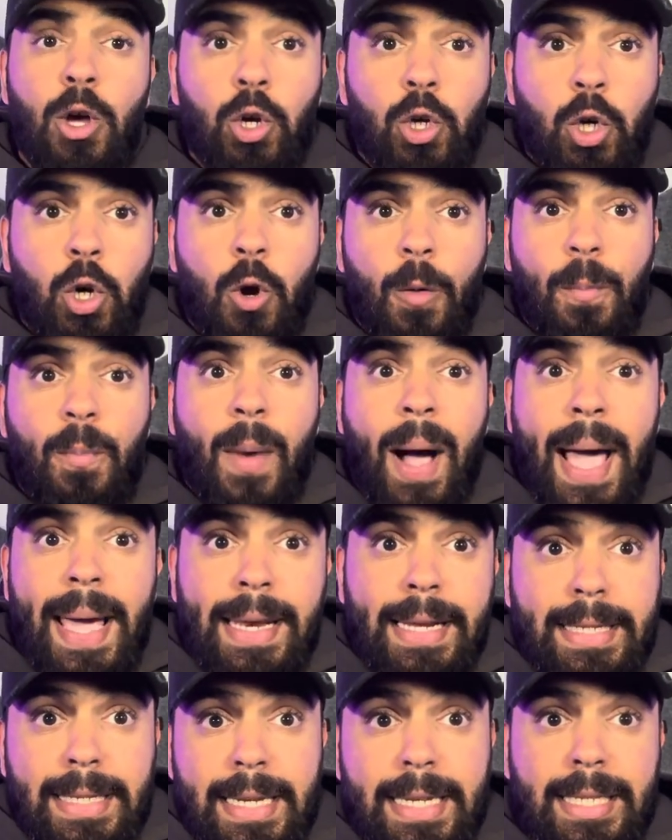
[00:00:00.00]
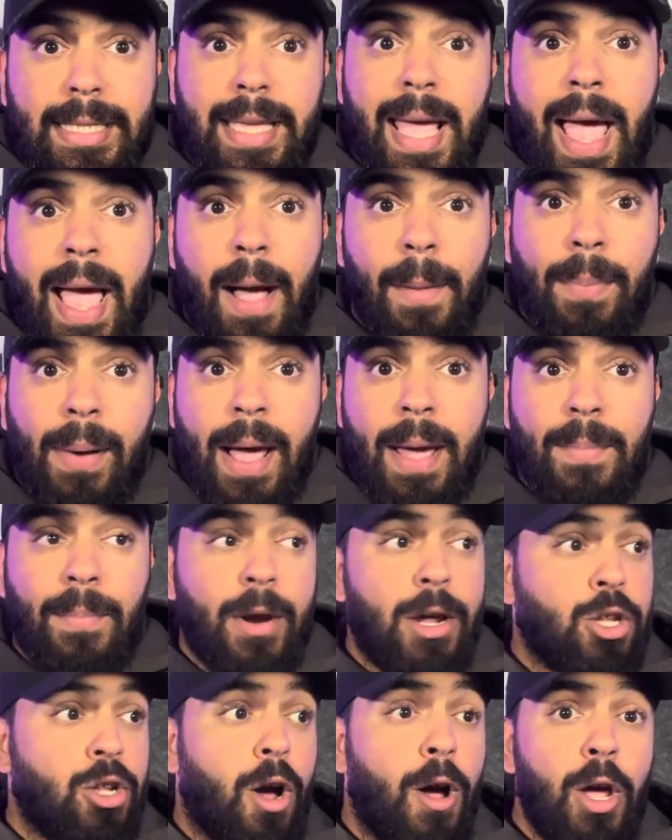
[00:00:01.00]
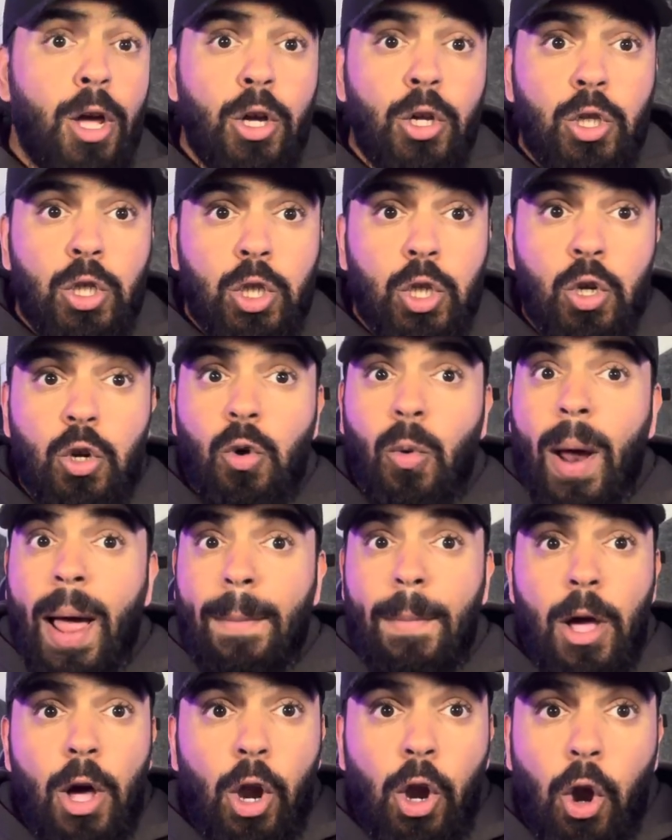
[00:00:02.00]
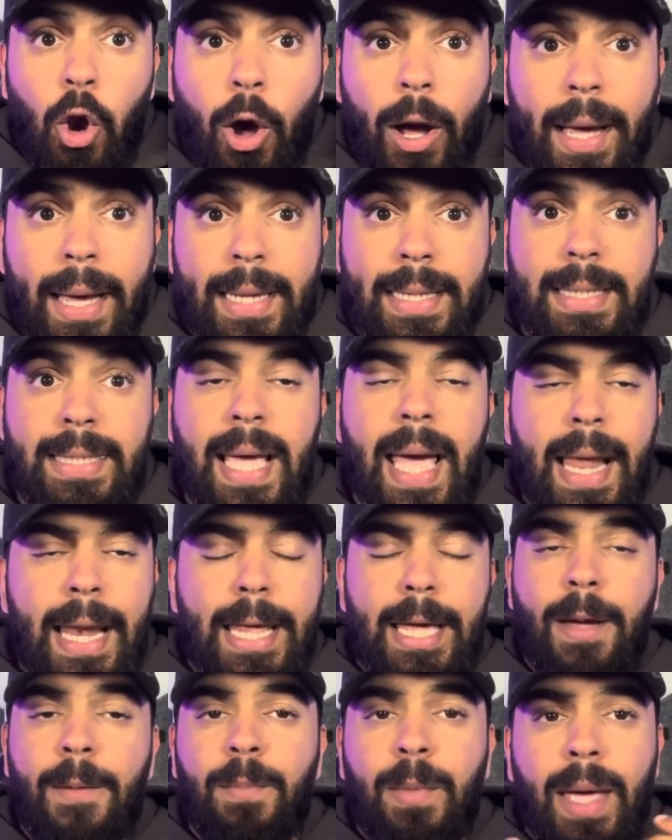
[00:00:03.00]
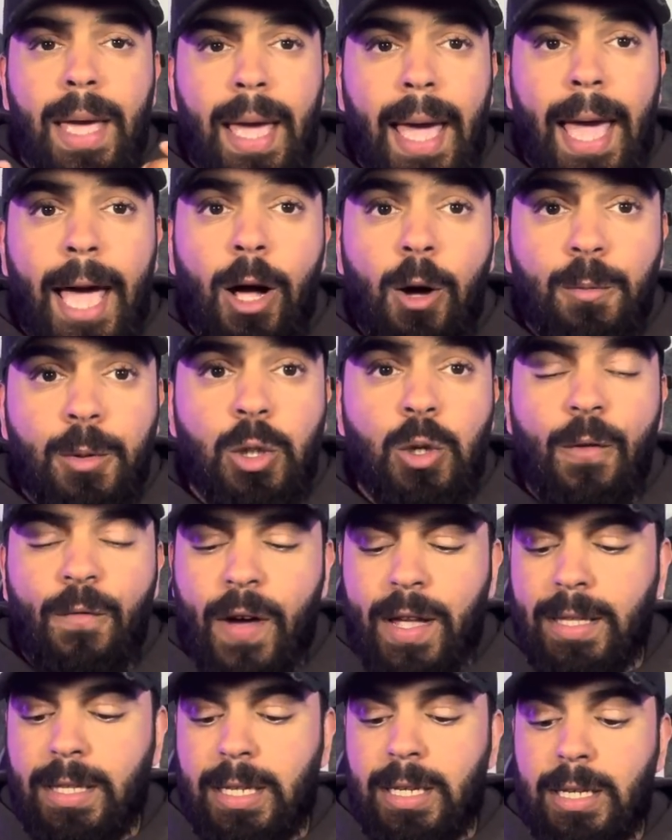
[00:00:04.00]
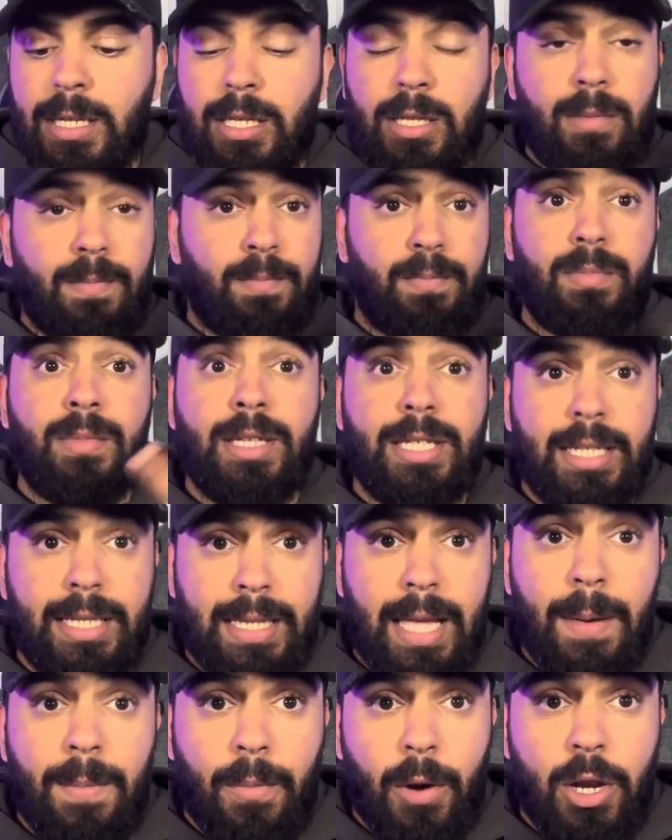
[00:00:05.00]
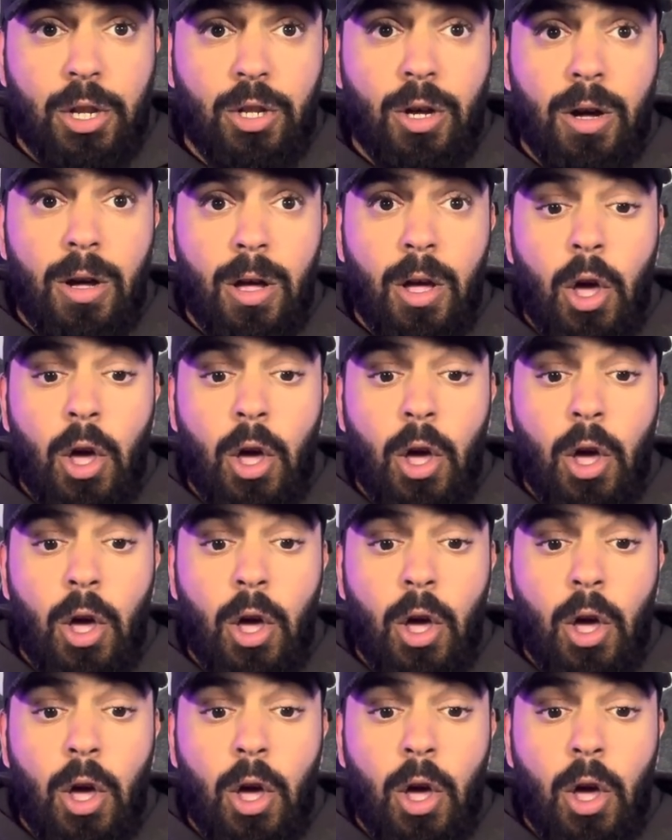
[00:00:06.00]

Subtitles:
Coop Miners is there applying pressure. Thuram, Locatelli, it helps Juventus sustain pressure